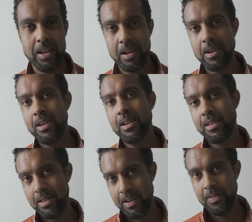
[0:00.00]
here
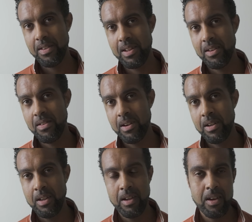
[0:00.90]
in Southeast Asia.
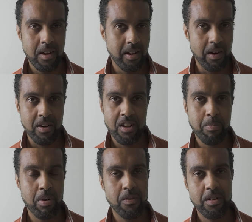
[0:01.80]
There is
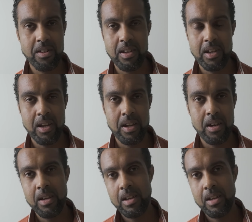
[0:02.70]
poverty,